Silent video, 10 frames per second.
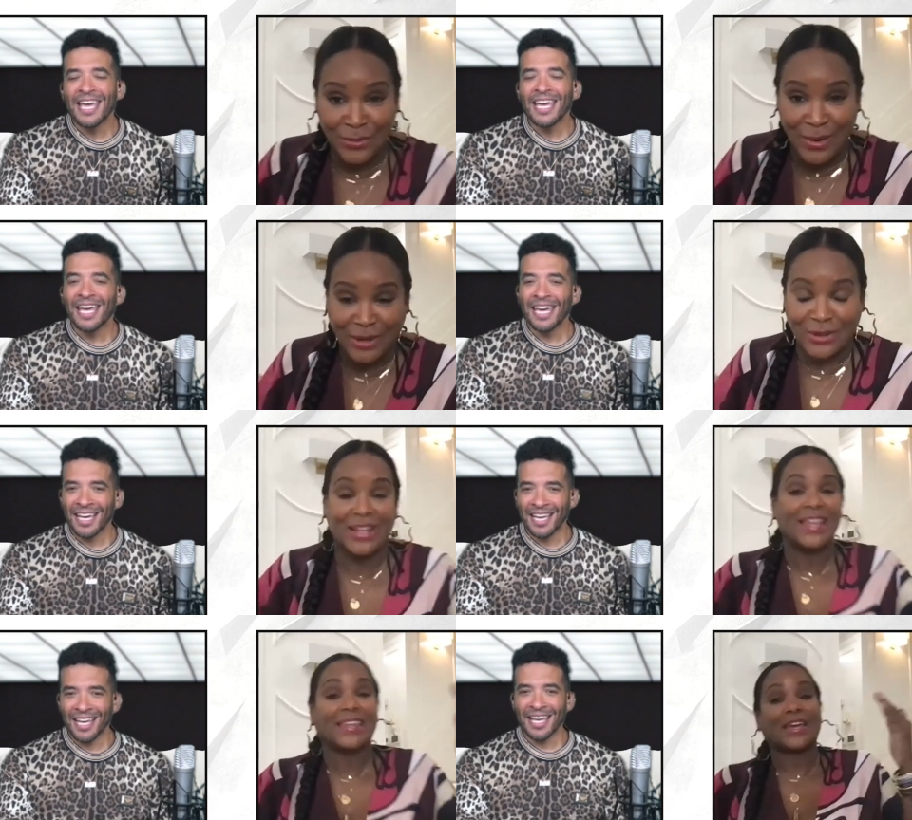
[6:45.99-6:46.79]
Speaker 1: for the record.
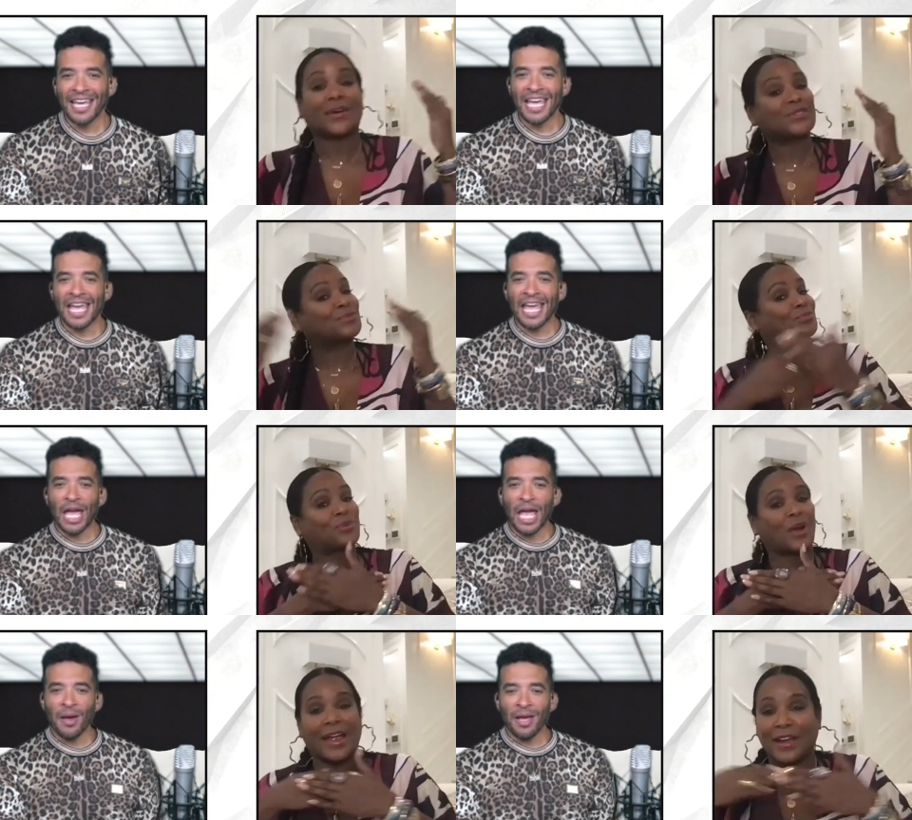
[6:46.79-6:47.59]
That was
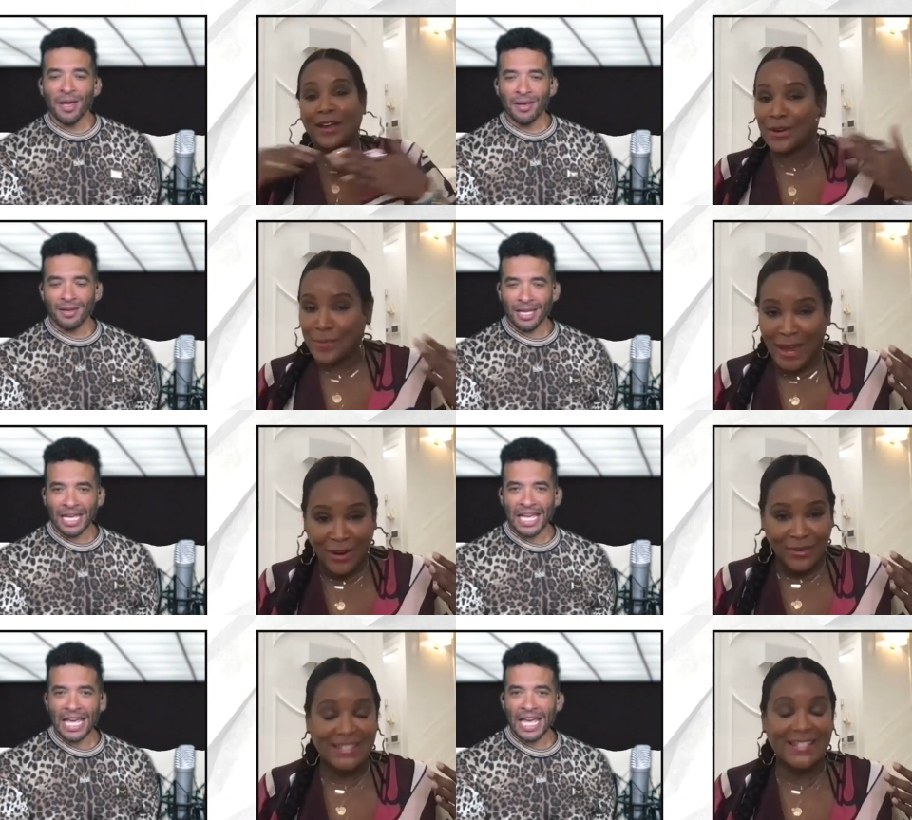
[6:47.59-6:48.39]
prior to
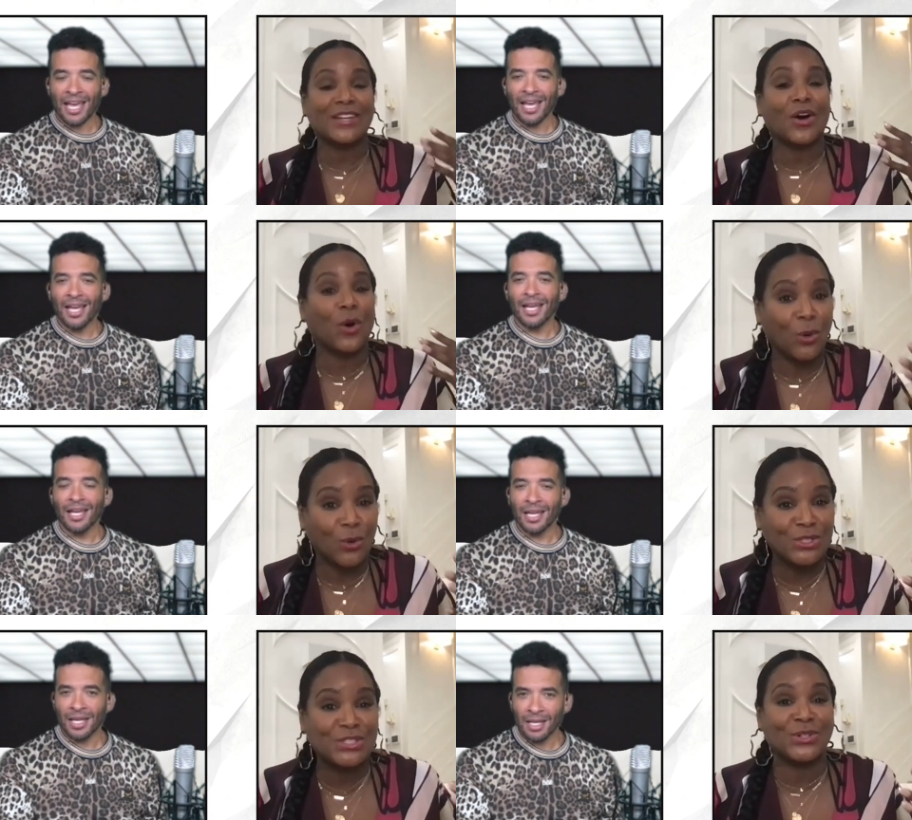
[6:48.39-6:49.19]
marriage. That's our
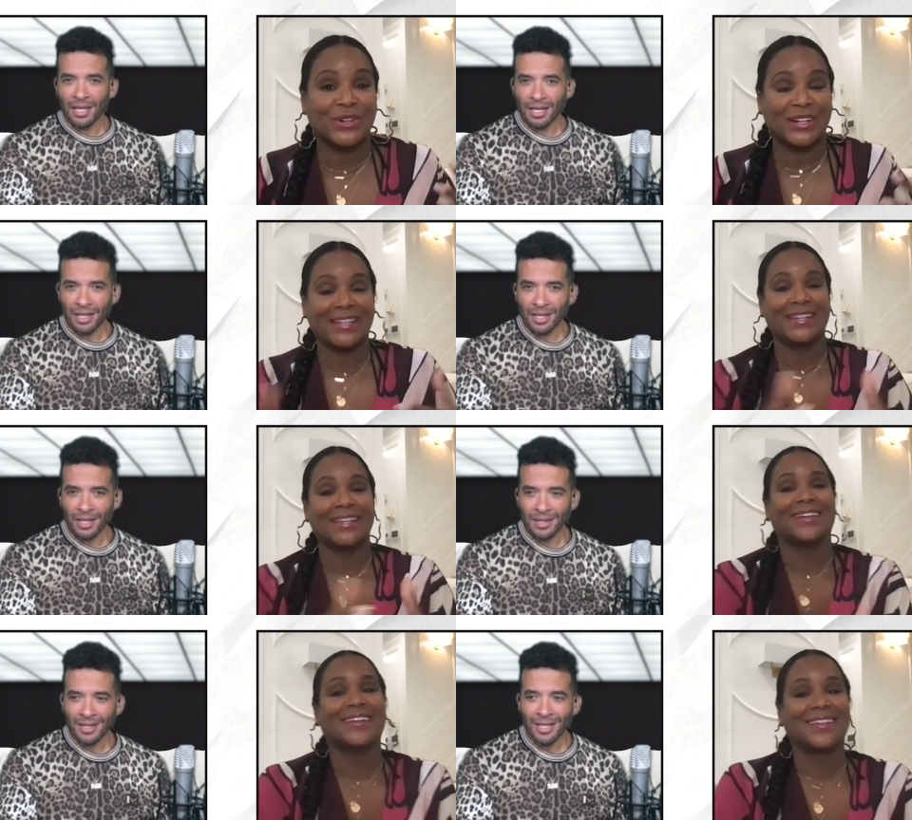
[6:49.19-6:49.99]
old story.
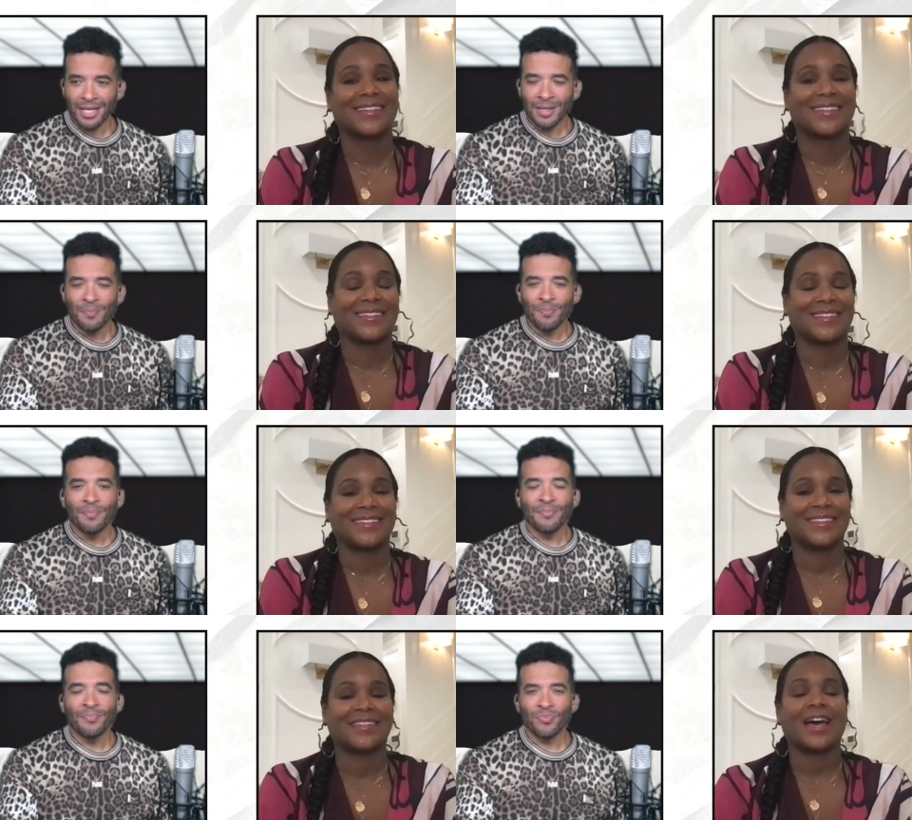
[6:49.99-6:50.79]

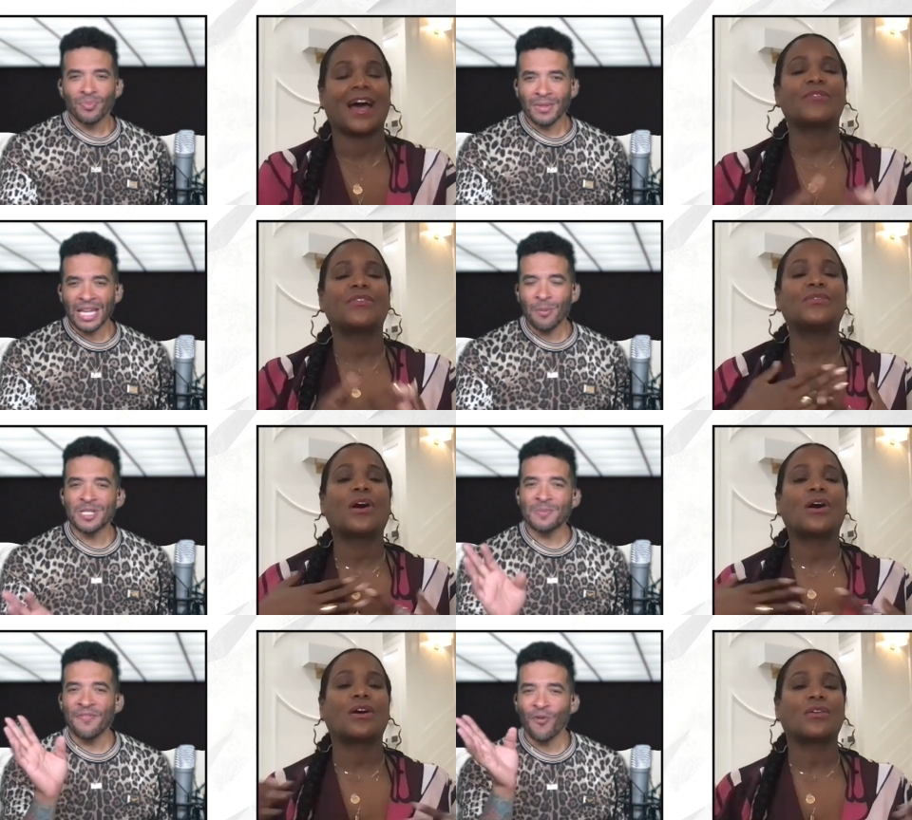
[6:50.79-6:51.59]
I've evolved. It
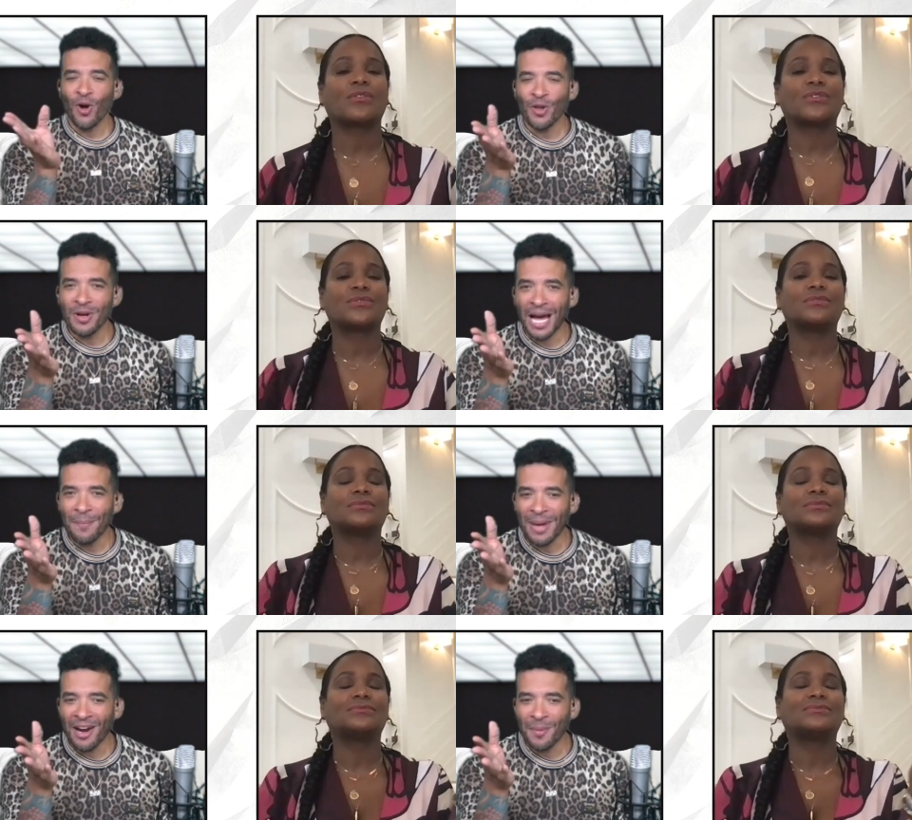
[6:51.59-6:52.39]
was
Speaker 2: before you
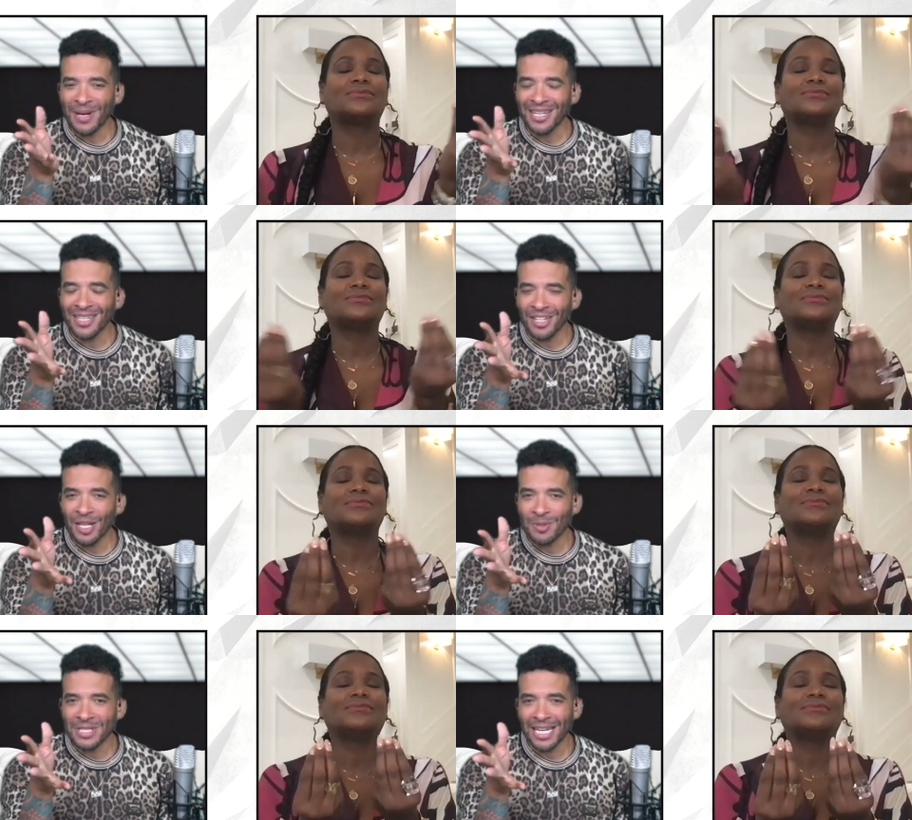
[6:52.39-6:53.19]
got married, but
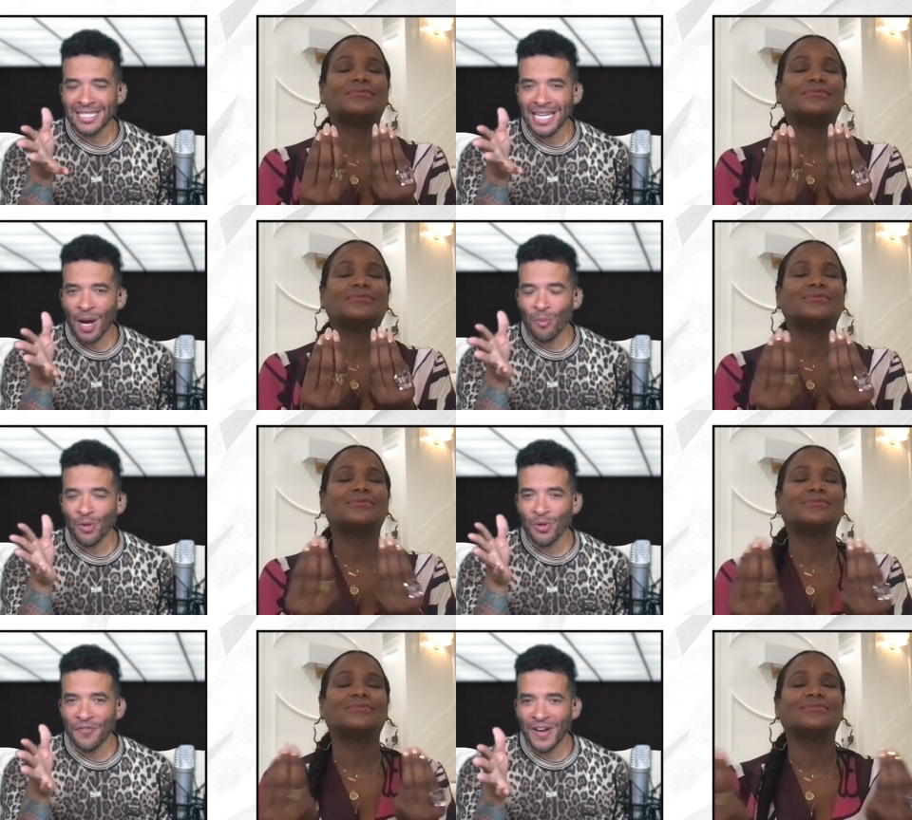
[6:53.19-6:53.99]
clearly it was at a time
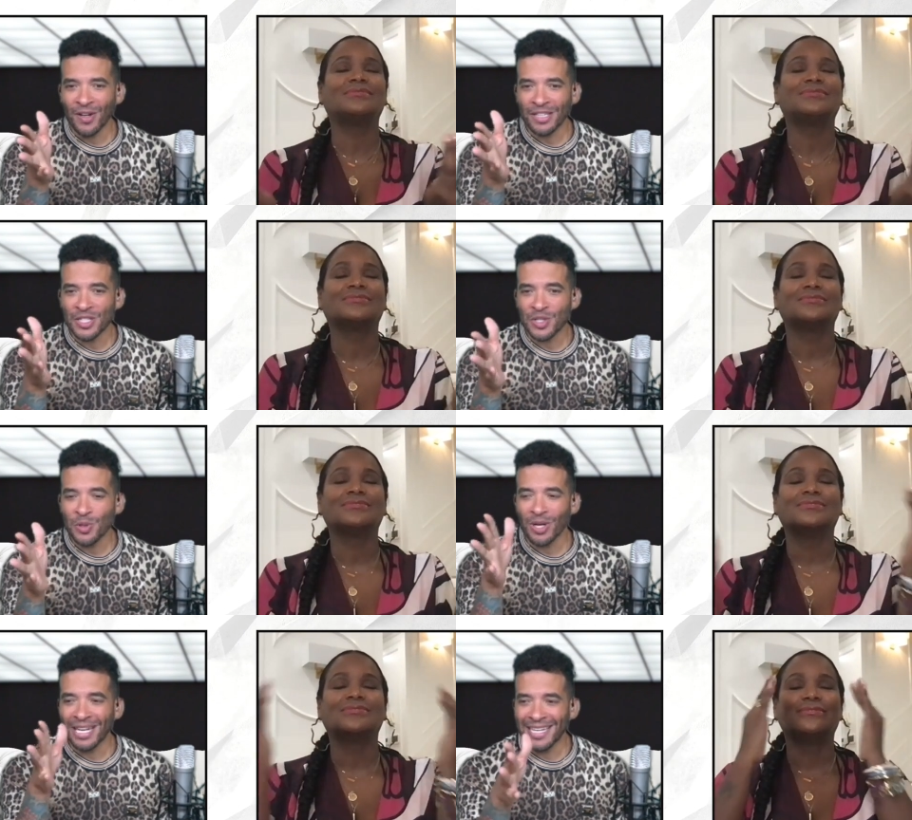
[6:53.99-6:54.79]
where you felt that
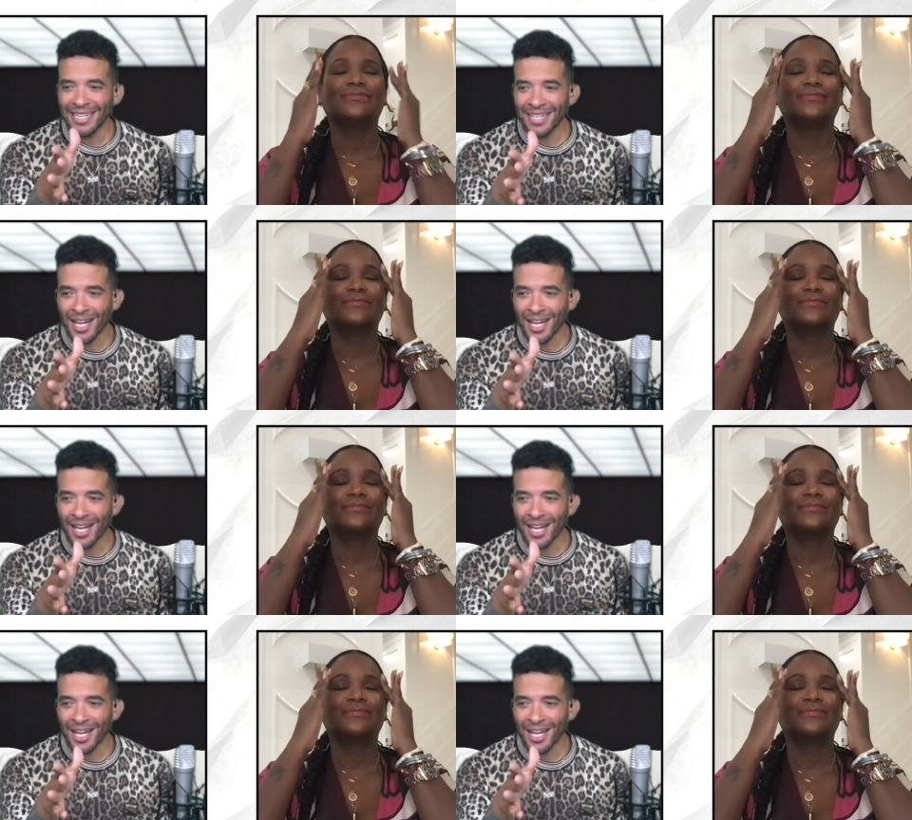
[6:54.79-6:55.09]
you were in